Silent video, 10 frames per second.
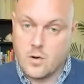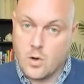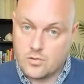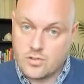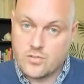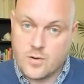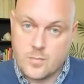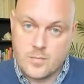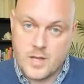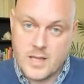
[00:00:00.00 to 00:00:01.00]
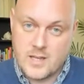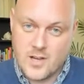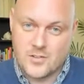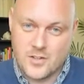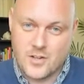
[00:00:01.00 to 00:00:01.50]
also from a
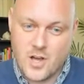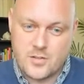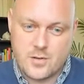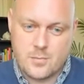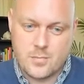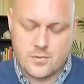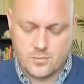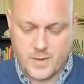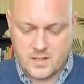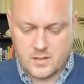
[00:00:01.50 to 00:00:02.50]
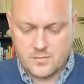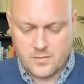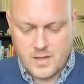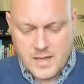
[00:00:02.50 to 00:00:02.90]
content authoring perspective.